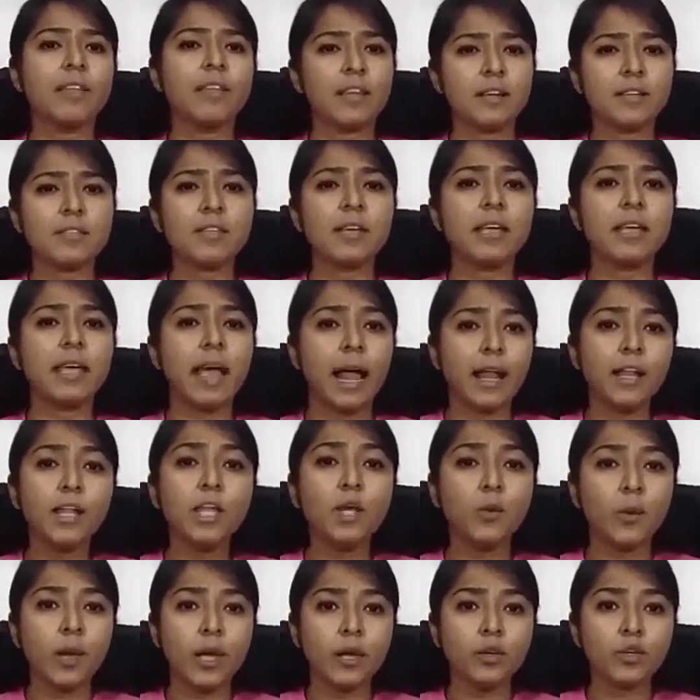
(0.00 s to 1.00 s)
There is a
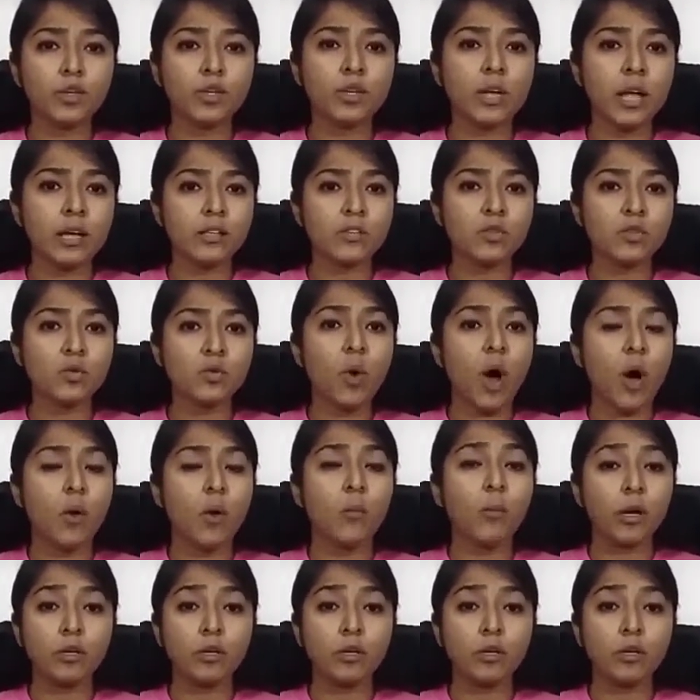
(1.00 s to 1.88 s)
calculation as to how